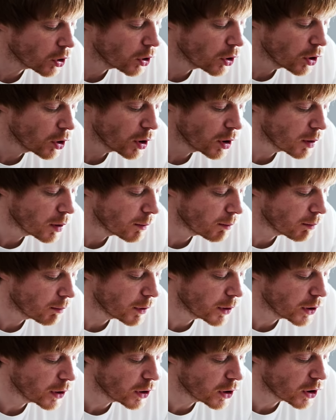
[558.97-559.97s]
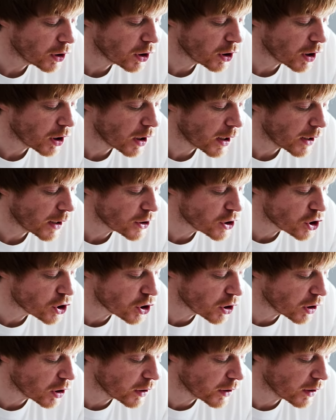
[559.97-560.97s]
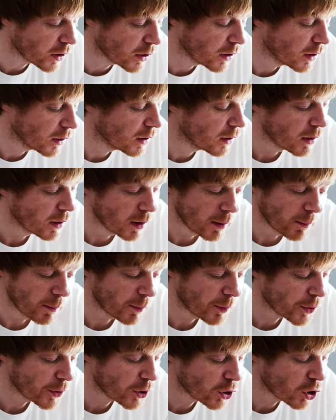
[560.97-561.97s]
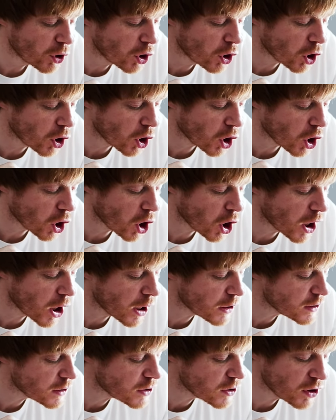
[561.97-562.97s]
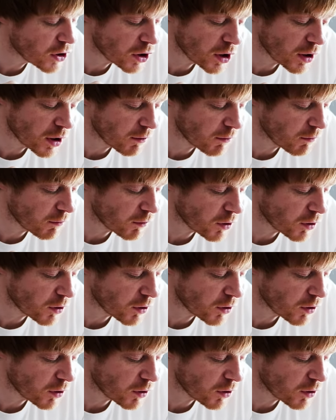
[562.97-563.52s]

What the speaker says: you singing to them because, again, that facial expression's there. And they also like the